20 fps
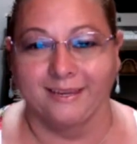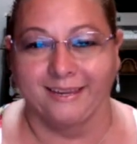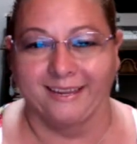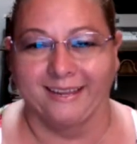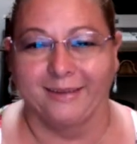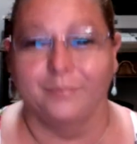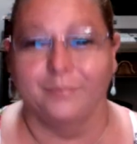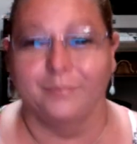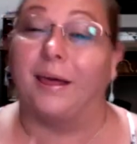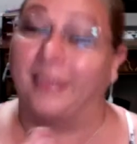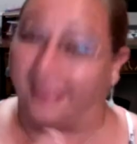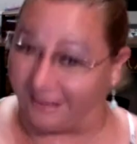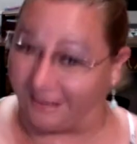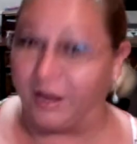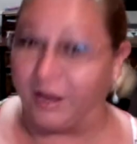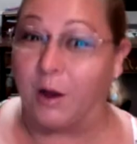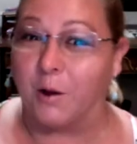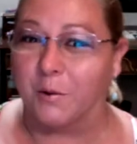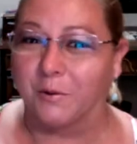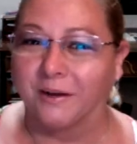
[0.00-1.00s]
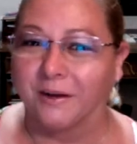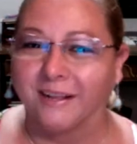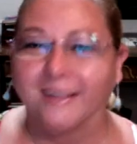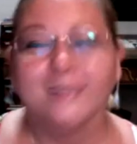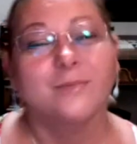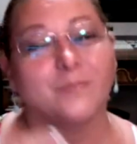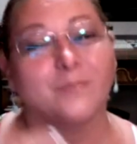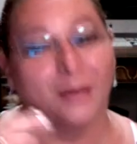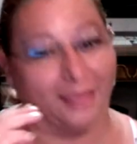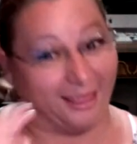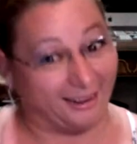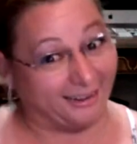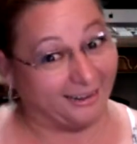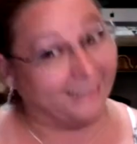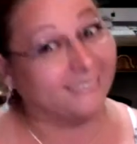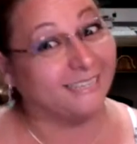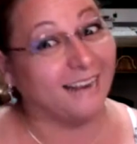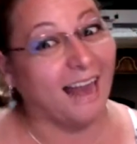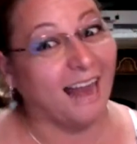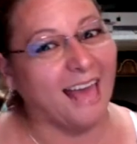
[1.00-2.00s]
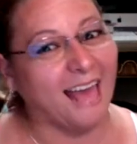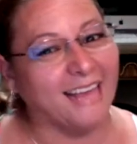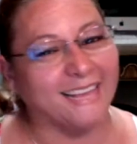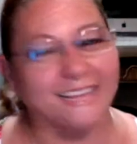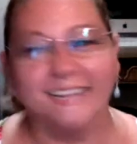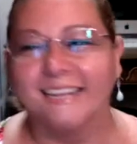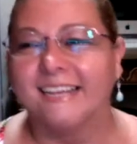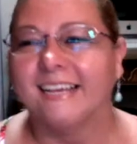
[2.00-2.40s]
But I least like.